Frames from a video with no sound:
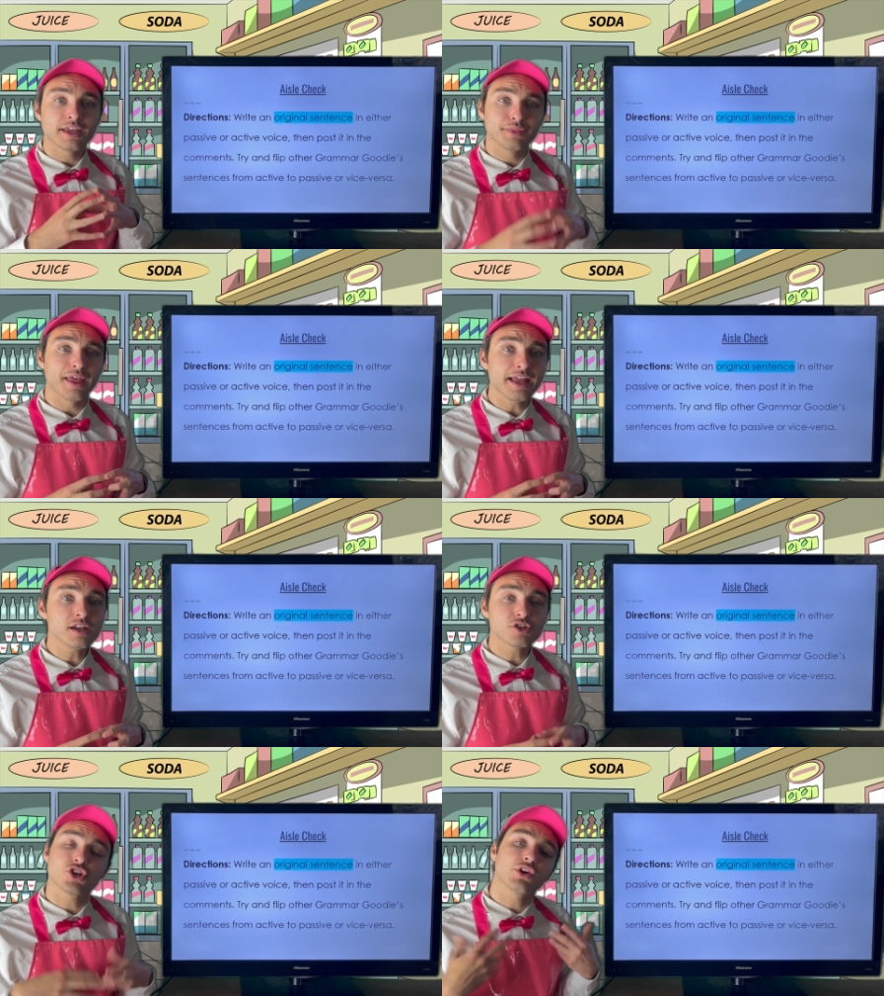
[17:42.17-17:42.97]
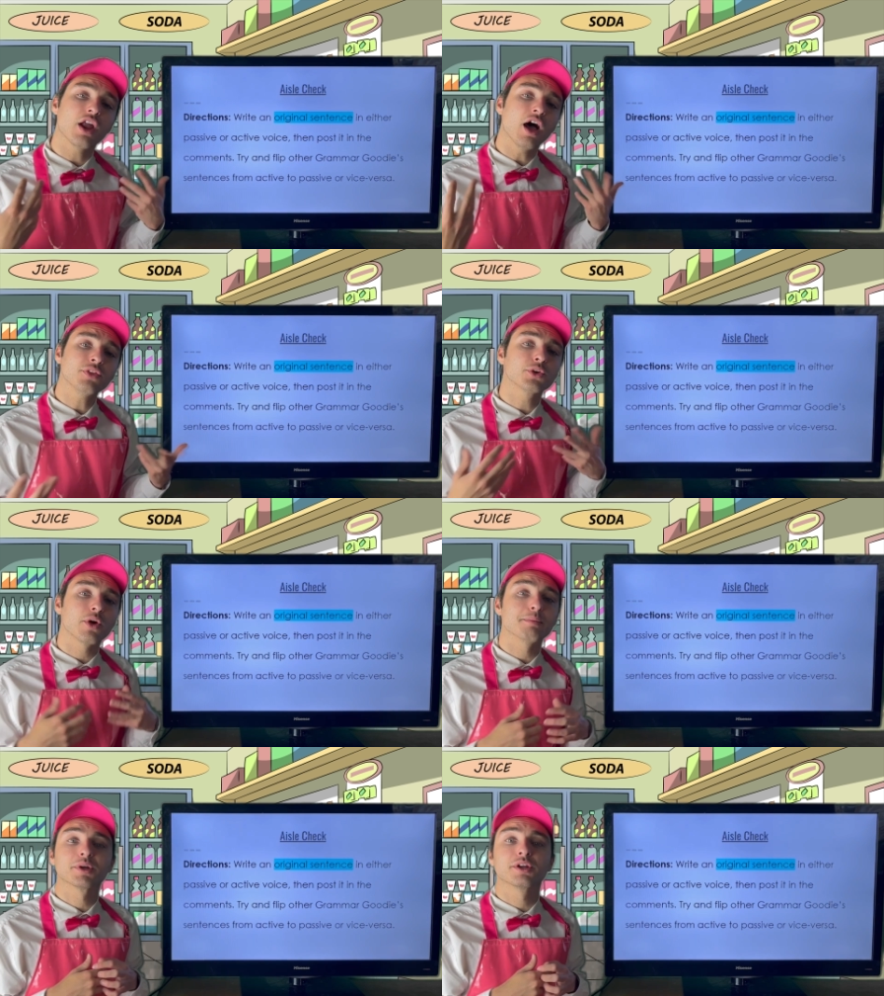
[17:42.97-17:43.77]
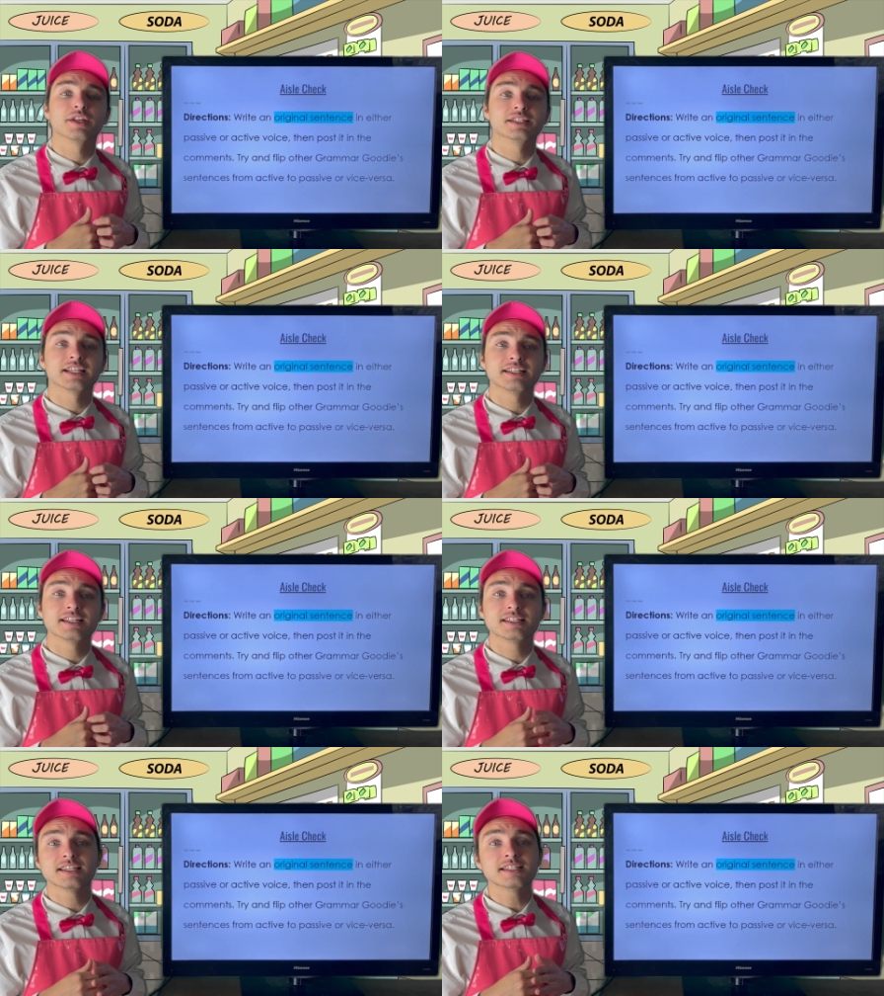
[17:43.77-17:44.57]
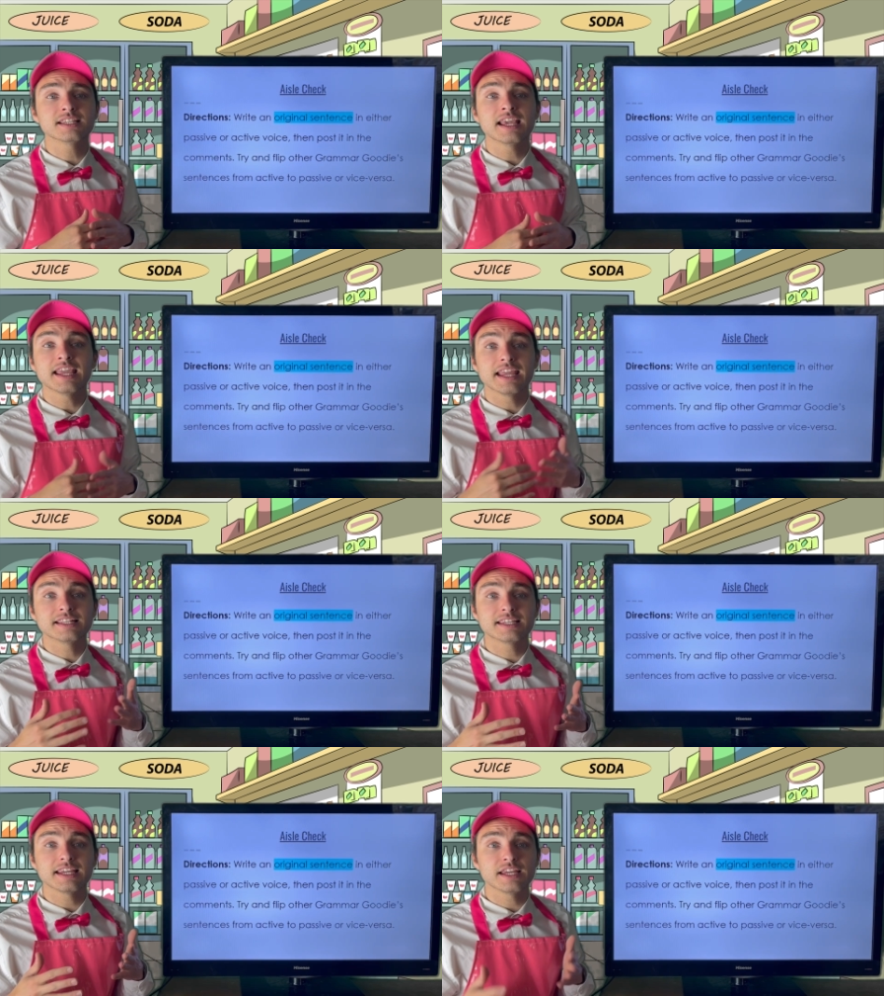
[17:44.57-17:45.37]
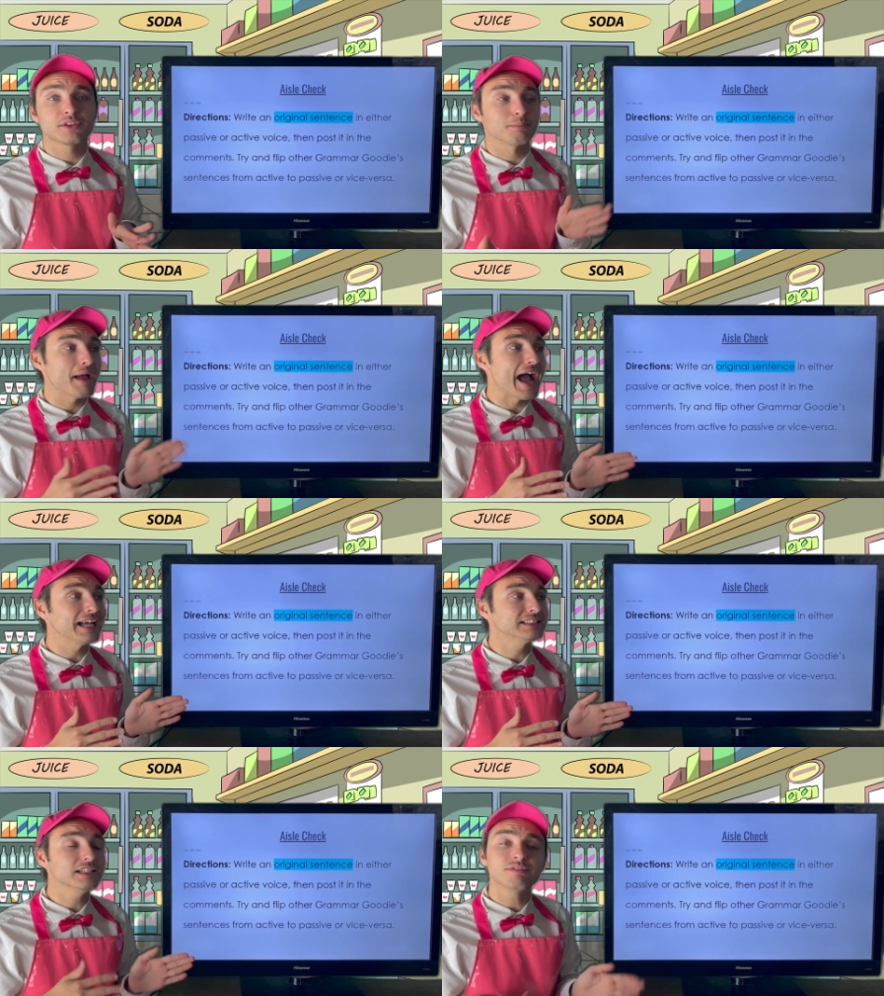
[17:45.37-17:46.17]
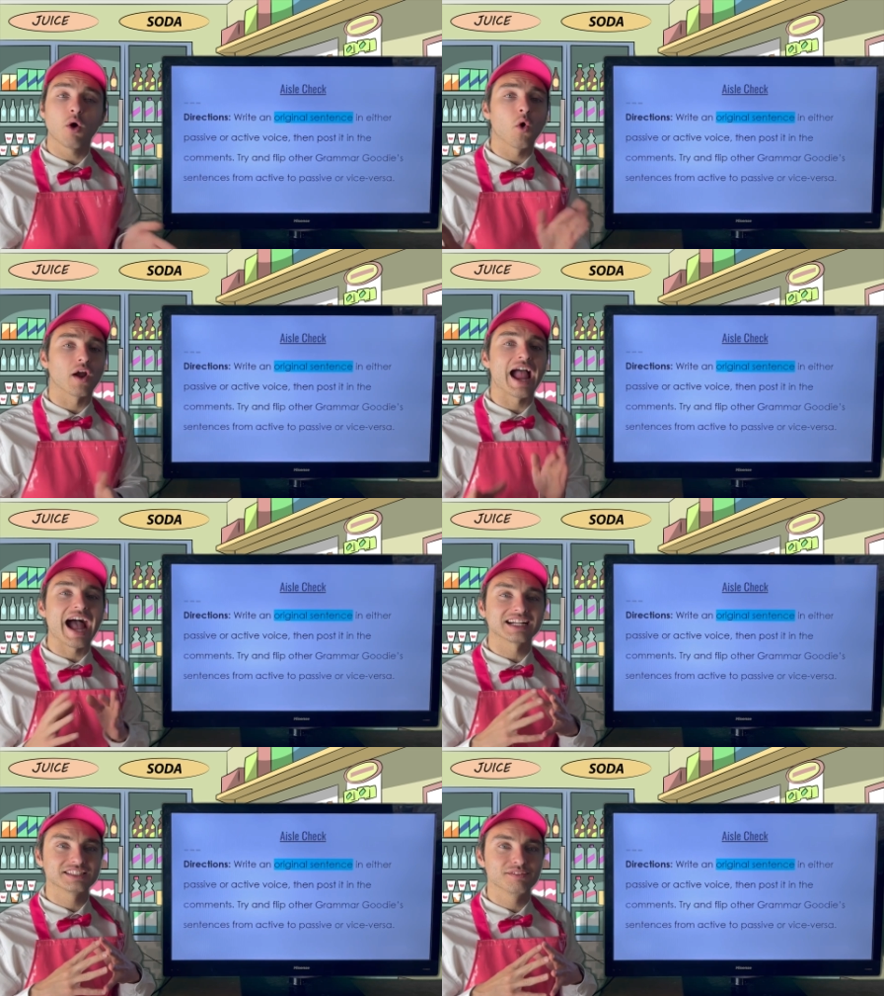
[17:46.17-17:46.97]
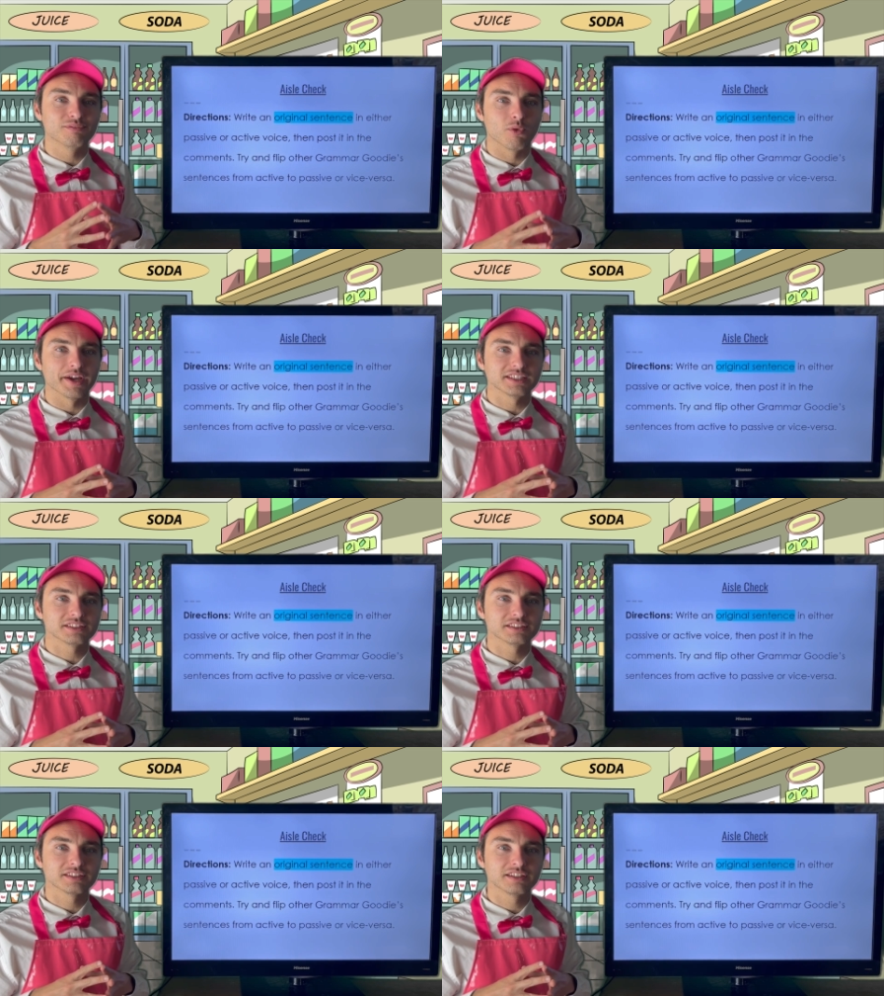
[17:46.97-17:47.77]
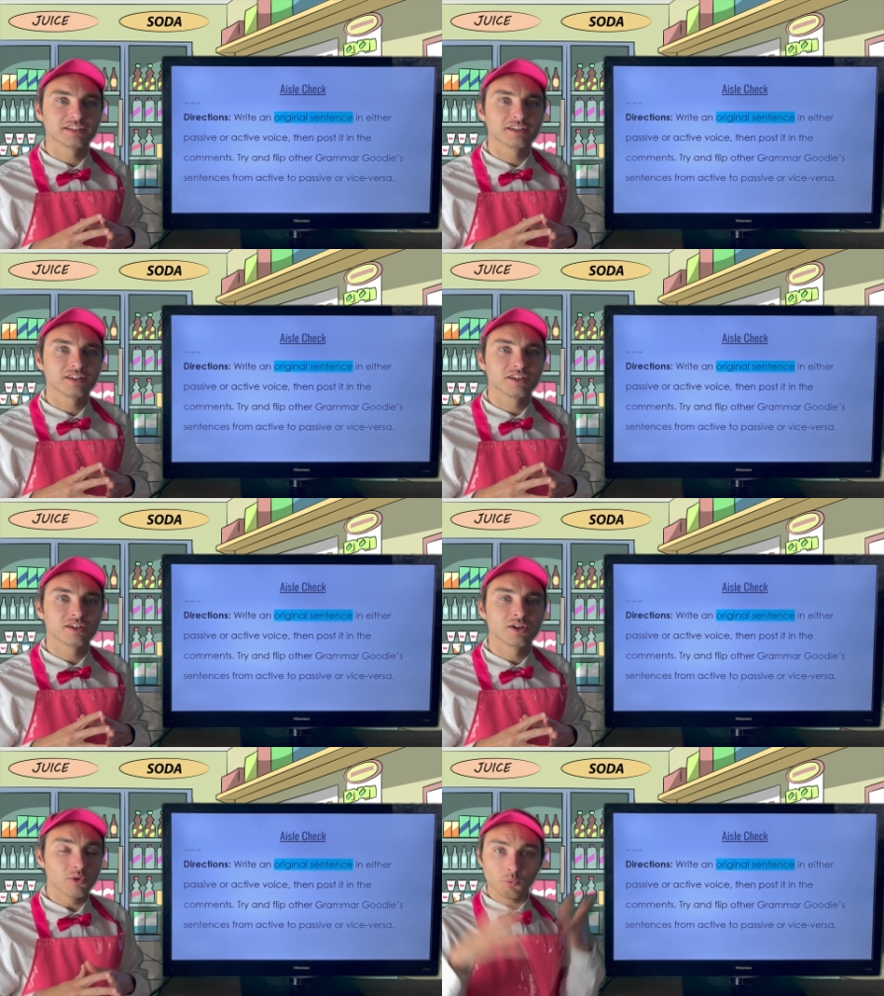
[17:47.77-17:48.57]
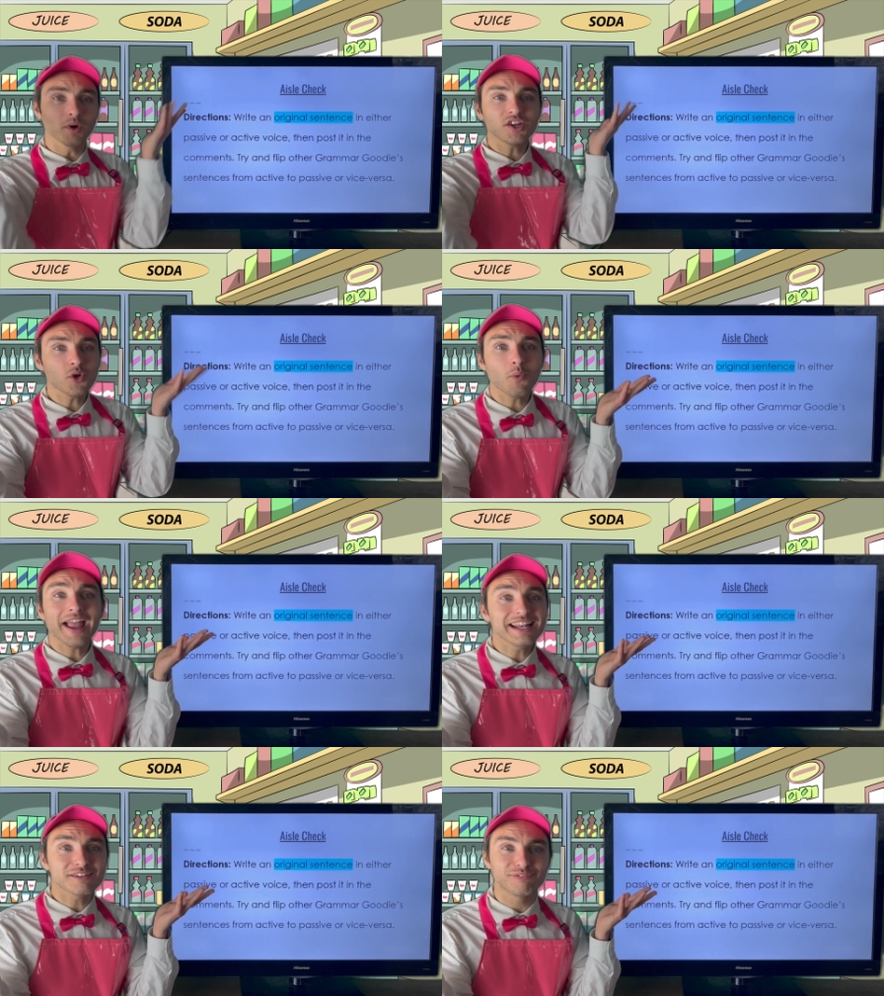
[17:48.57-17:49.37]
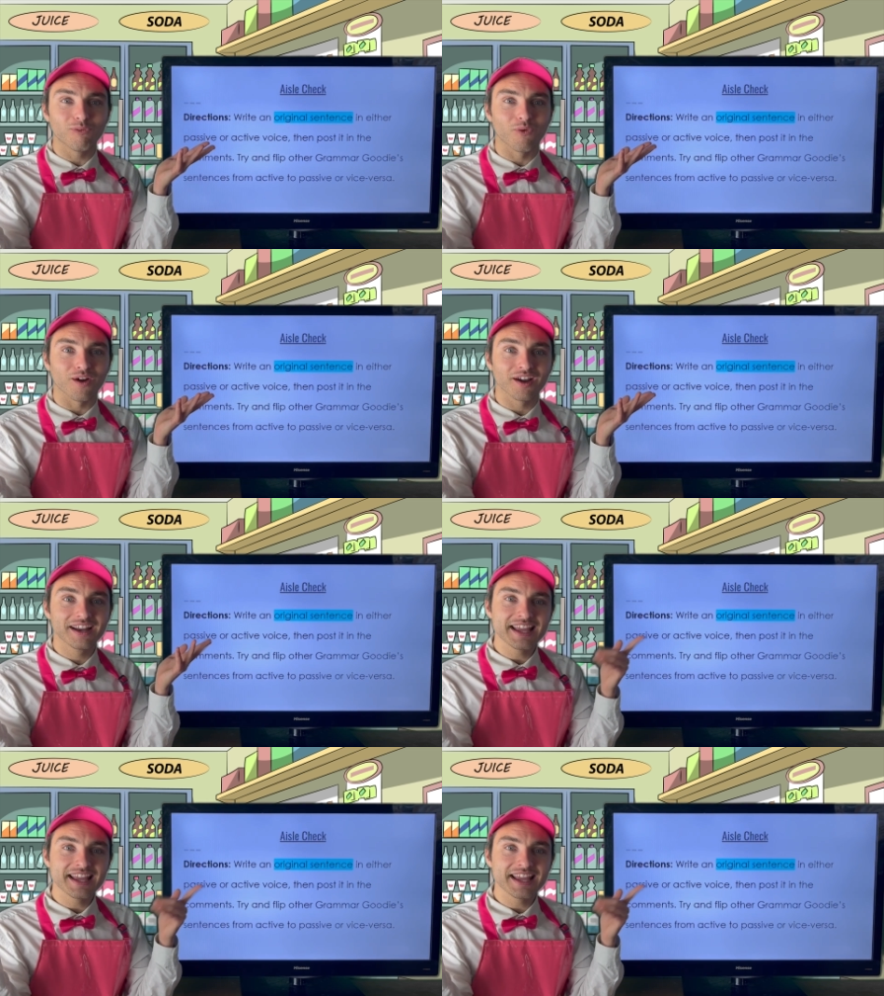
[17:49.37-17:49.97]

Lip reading: Then turn other Grammar Goodie sentences into either passive or active voice. What are you waiting for?